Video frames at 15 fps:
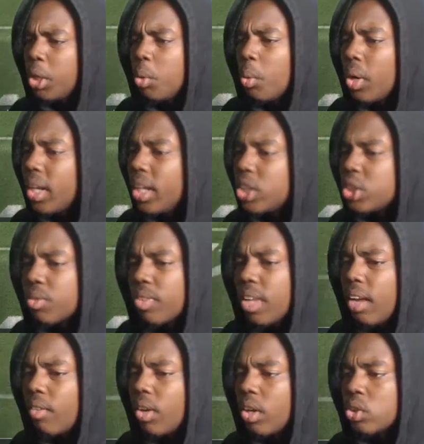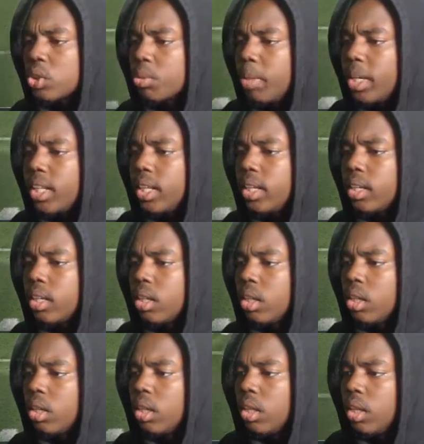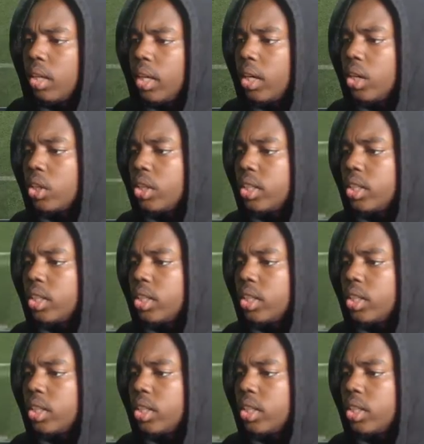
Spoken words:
You want to hit your flat routes mainly. Here,